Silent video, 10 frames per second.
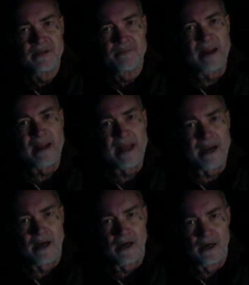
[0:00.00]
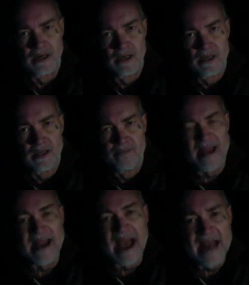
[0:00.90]
Bel Air,
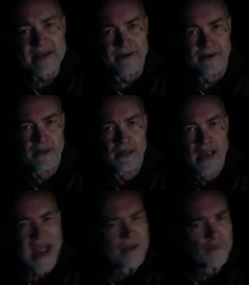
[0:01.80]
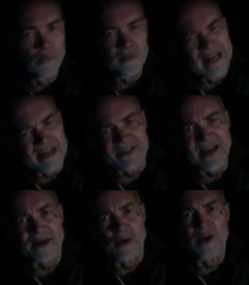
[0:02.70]
Manhattan, and let us
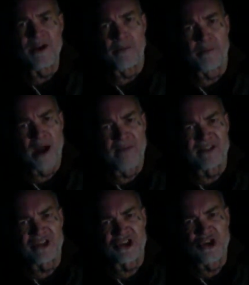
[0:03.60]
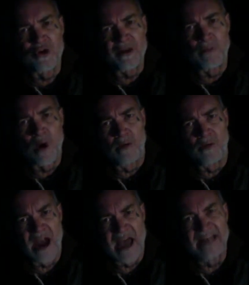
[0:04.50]
take away your private security while
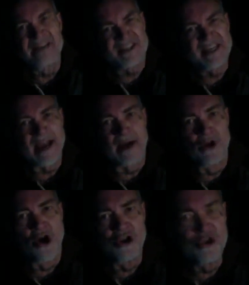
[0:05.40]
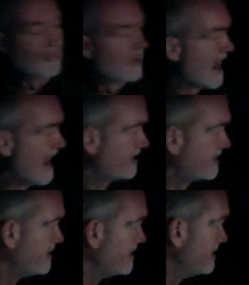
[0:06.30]
we're at it and see how long you
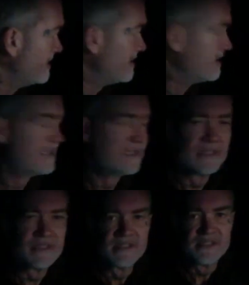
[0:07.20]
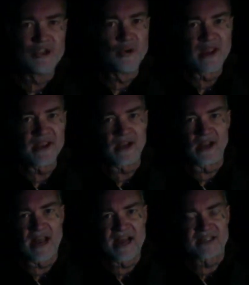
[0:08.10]
last. You ain't going to
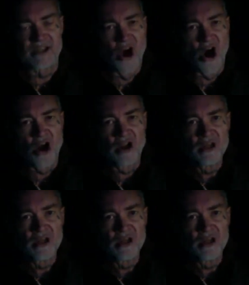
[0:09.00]
last long.